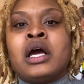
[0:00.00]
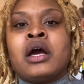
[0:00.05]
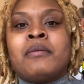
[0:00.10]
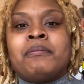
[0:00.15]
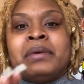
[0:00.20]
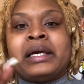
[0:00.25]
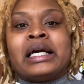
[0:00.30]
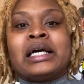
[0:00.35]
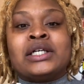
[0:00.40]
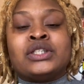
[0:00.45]

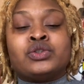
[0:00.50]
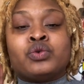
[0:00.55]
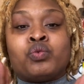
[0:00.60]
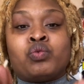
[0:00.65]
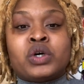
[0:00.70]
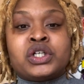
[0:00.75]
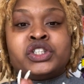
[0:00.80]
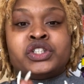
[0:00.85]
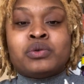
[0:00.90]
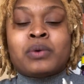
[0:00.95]
because
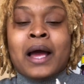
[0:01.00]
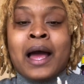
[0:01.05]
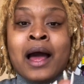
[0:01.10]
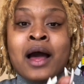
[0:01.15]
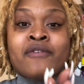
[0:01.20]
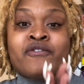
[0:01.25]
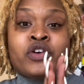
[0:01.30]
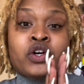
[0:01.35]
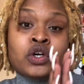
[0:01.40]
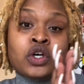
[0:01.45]
what you
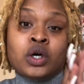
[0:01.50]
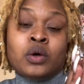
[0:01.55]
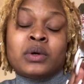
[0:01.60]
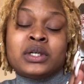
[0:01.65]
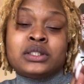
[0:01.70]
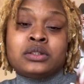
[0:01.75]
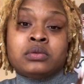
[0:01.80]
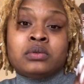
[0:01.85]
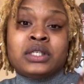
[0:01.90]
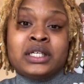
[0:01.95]
have, you're going
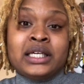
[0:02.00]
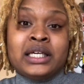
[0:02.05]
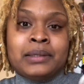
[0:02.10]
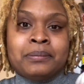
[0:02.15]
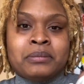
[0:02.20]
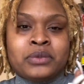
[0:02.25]
to keep.